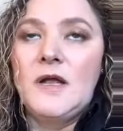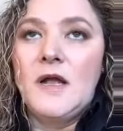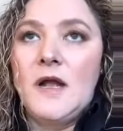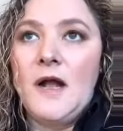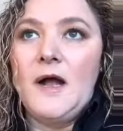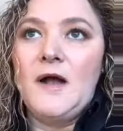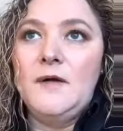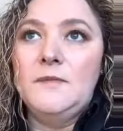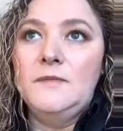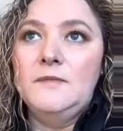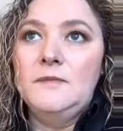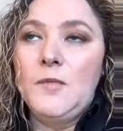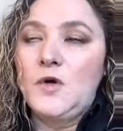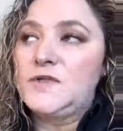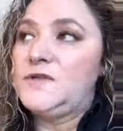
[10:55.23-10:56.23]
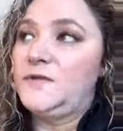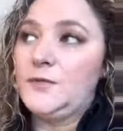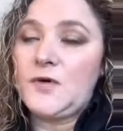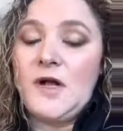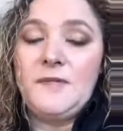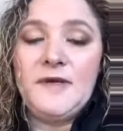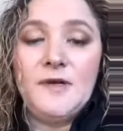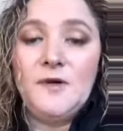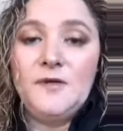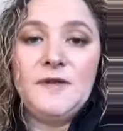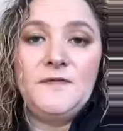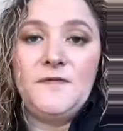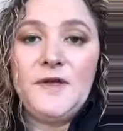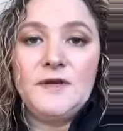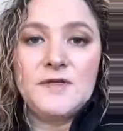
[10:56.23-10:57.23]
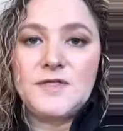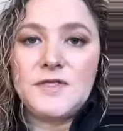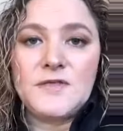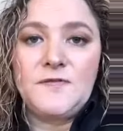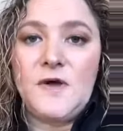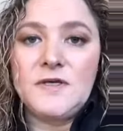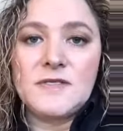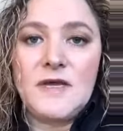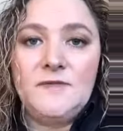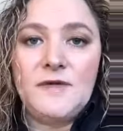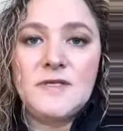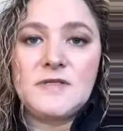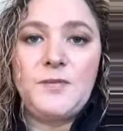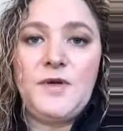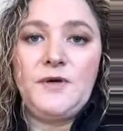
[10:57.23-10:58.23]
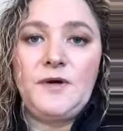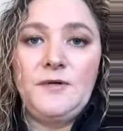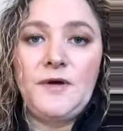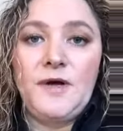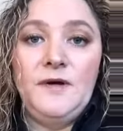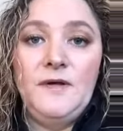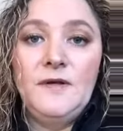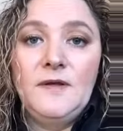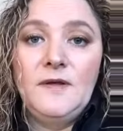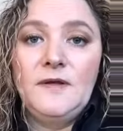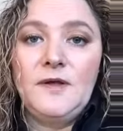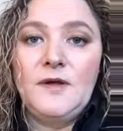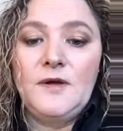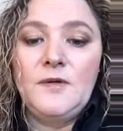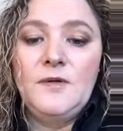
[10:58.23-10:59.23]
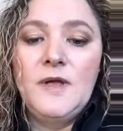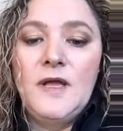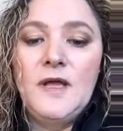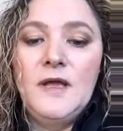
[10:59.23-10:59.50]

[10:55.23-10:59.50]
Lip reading: Most of you probably know that fear is just false evidence appearing real, you know?